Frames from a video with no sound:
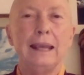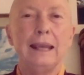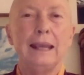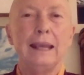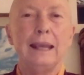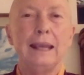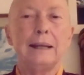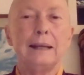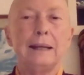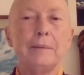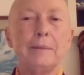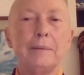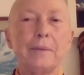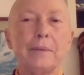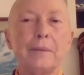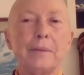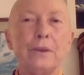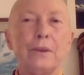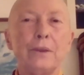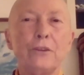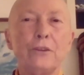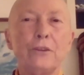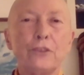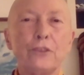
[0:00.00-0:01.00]
Um,
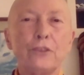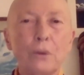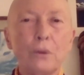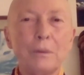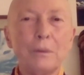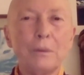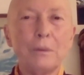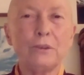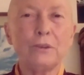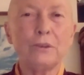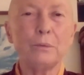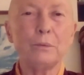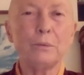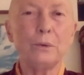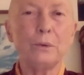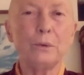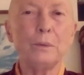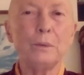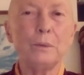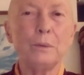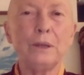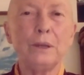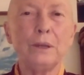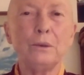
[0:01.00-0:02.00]
there's so much more
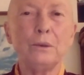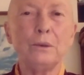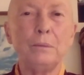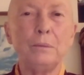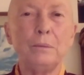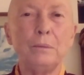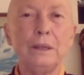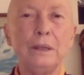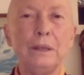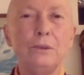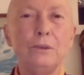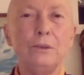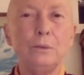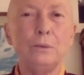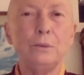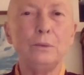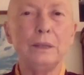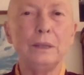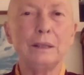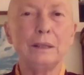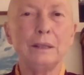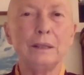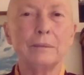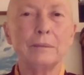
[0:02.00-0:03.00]
we could be
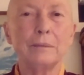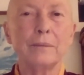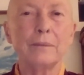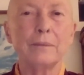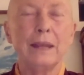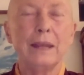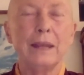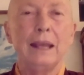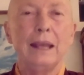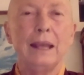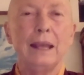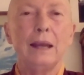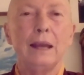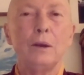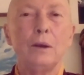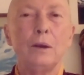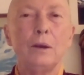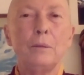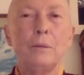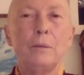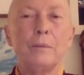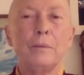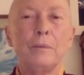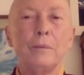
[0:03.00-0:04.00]
doing.
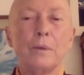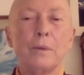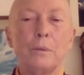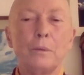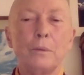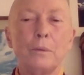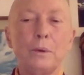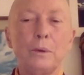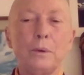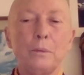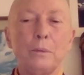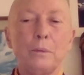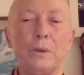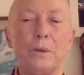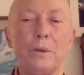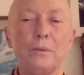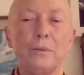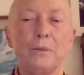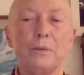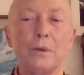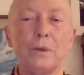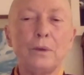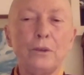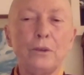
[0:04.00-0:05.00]
Uh, what
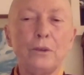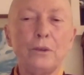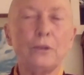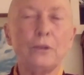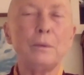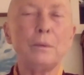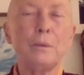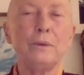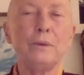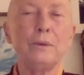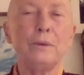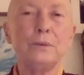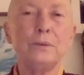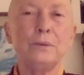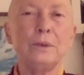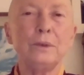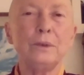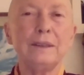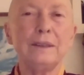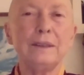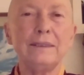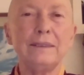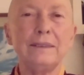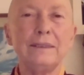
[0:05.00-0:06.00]
we've also been
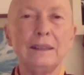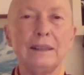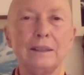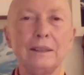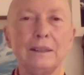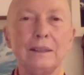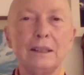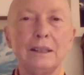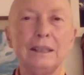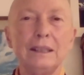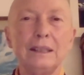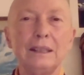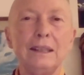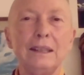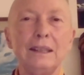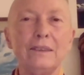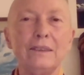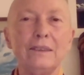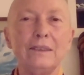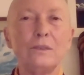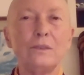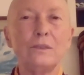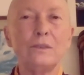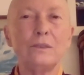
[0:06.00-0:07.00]
focusing on
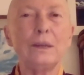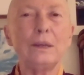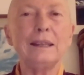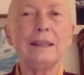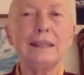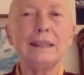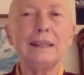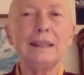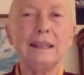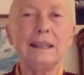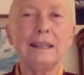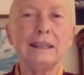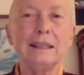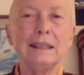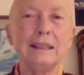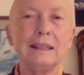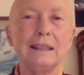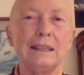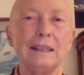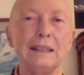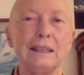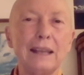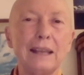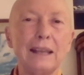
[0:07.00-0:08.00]
is strengthening
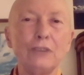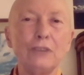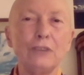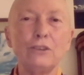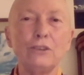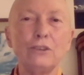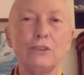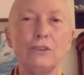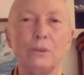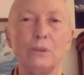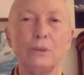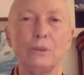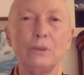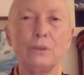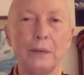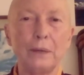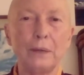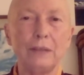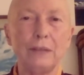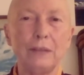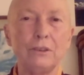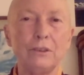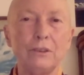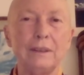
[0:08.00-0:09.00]
the national
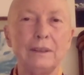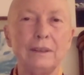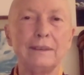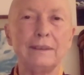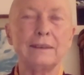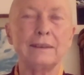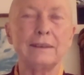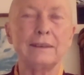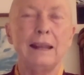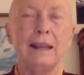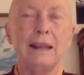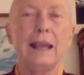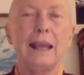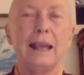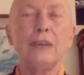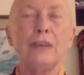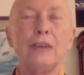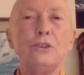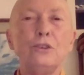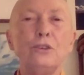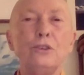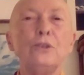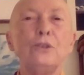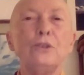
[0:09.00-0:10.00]
branches
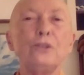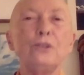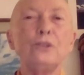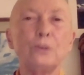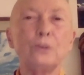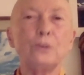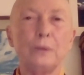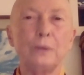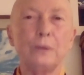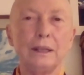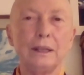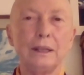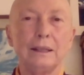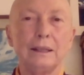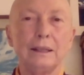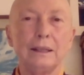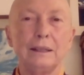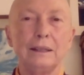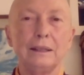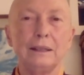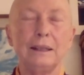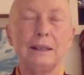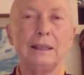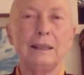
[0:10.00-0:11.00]
and nurturing
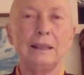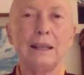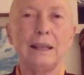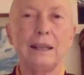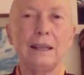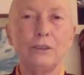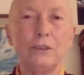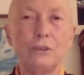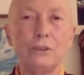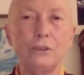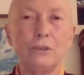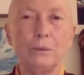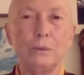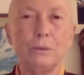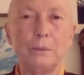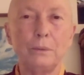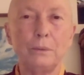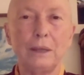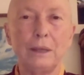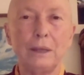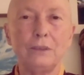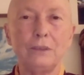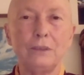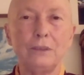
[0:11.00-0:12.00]
the national
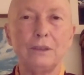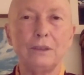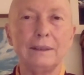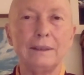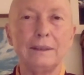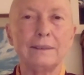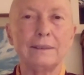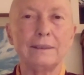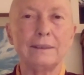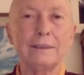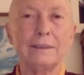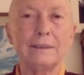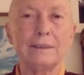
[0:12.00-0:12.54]
branches.